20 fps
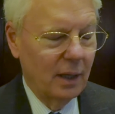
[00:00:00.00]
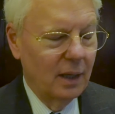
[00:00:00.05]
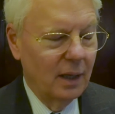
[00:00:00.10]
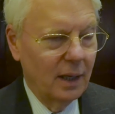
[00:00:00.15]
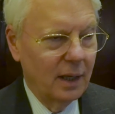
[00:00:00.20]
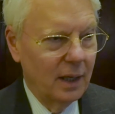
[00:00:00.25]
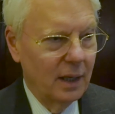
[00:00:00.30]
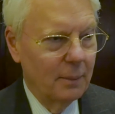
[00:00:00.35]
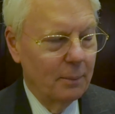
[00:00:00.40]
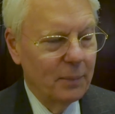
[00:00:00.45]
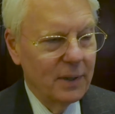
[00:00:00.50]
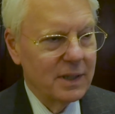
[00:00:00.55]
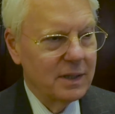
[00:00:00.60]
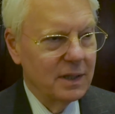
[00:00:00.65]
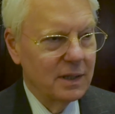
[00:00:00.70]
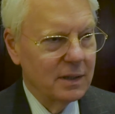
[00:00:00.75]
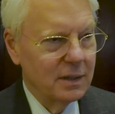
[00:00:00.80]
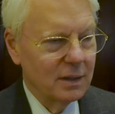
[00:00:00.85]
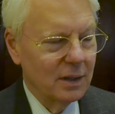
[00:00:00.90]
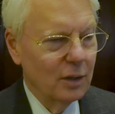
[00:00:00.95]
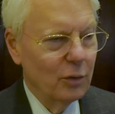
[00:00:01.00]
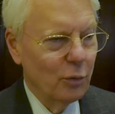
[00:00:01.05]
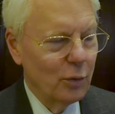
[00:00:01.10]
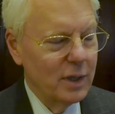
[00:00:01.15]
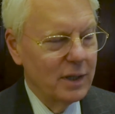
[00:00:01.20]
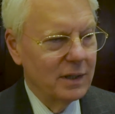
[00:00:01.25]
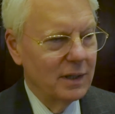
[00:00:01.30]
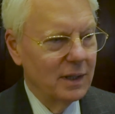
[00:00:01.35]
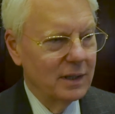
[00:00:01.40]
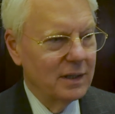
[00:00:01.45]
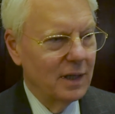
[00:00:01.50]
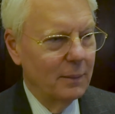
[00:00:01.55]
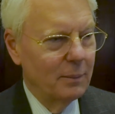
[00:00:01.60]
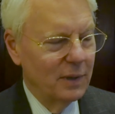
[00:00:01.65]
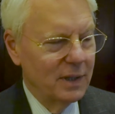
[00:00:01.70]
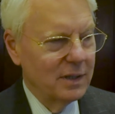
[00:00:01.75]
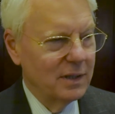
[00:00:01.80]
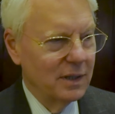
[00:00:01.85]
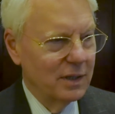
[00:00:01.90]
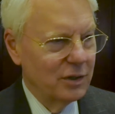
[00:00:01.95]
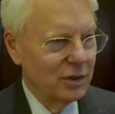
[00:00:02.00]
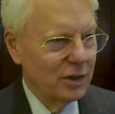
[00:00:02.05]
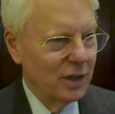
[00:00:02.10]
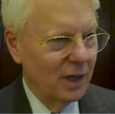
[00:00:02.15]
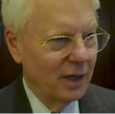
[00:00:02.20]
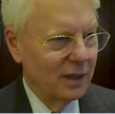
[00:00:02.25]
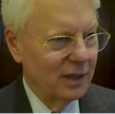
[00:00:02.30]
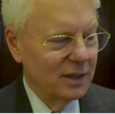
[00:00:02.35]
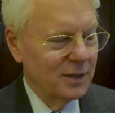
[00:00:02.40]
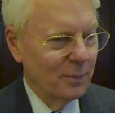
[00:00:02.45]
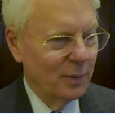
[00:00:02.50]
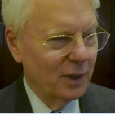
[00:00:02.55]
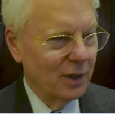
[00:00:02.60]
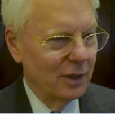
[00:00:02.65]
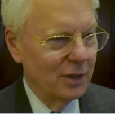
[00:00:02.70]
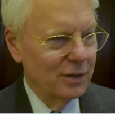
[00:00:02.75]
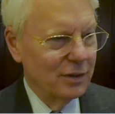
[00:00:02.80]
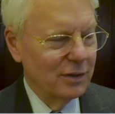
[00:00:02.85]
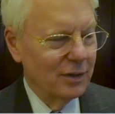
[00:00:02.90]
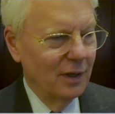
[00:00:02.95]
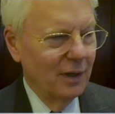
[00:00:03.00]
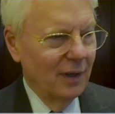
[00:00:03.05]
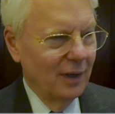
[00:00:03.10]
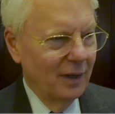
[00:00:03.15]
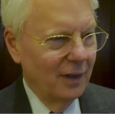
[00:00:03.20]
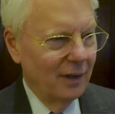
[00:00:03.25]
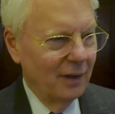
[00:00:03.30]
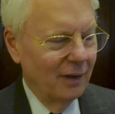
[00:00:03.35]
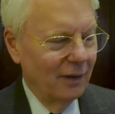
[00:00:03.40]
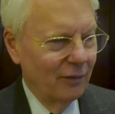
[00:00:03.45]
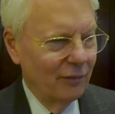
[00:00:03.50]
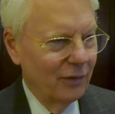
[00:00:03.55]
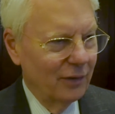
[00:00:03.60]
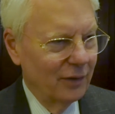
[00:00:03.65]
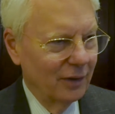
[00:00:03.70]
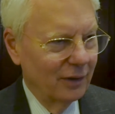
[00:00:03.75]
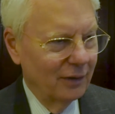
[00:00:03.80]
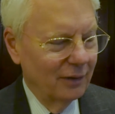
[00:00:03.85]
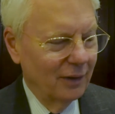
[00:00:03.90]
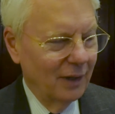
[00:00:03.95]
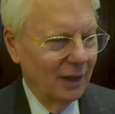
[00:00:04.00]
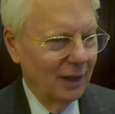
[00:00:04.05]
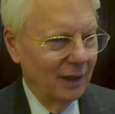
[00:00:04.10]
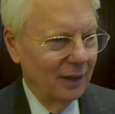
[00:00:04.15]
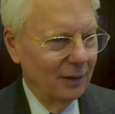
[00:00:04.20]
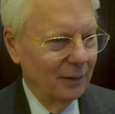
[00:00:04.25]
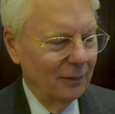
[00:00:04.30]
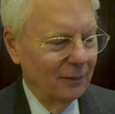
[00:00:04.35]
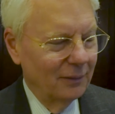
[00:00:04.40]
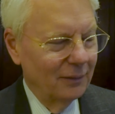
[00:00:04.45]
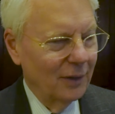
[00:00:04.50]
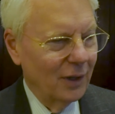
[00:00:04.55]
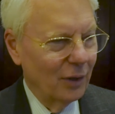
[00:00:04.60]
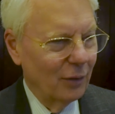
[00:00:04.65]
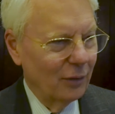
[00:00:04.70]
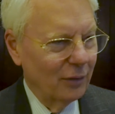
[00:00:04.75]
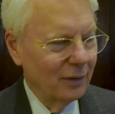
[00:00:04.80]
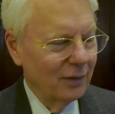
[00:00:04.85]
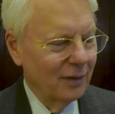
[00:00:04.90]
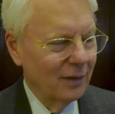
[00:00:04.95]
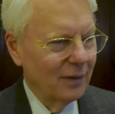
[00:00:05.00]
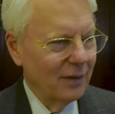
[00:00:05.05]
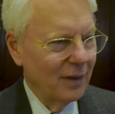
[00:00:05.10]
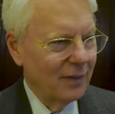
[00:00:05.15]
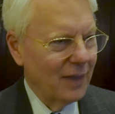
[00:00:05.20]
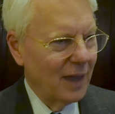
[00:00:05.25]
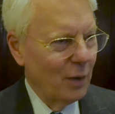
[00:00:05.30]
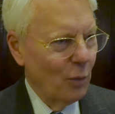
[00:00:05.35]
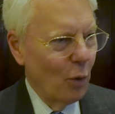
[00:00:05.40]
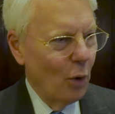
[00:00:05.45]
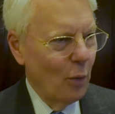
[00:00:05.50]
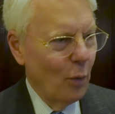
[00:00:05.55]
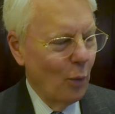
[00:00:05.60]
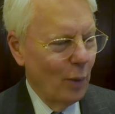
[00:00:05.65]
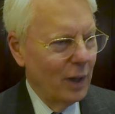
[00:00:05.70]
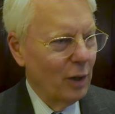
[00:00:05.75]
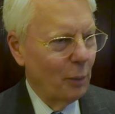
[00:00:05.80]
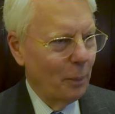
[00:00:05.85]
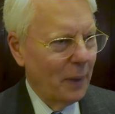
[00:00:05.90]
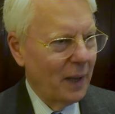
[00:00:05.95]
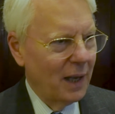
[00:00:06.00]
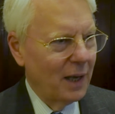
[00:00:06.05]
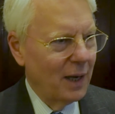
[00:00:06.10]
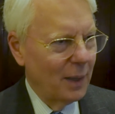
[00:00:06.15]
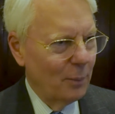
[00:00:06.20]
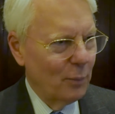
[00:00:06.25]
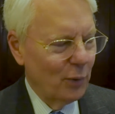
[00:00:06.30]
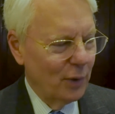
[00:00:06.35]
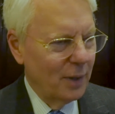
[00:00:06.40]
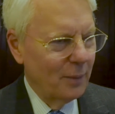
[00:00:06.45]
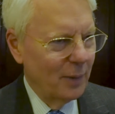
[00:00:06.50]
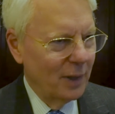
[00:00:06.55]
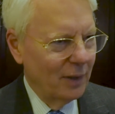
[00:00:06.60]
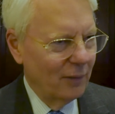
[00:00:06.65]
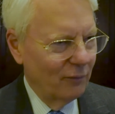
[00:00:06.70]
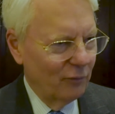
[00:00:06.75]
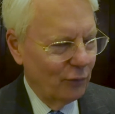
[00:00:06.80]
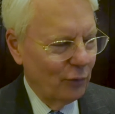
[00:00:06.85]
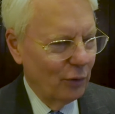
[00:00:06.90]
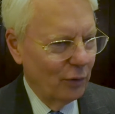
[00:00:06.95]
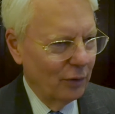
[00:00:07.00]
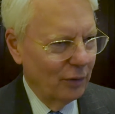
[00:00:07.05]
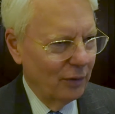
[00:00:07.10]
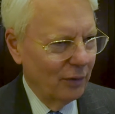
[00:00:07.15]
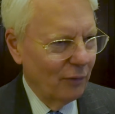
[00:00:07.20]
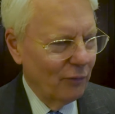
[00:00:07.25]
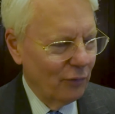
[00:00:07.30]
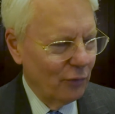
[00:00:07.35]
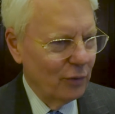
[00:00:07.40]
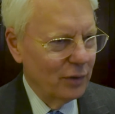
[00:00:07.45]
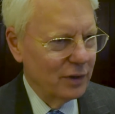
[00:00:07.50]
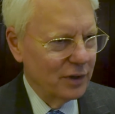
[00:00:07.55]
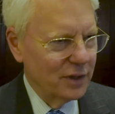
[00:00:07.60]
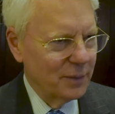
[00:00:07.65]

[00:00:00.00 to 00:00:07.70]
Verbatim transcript: And again, business, the reason it's a business jet is because of the, uh, you know, that they will, will, pay a premium for, for the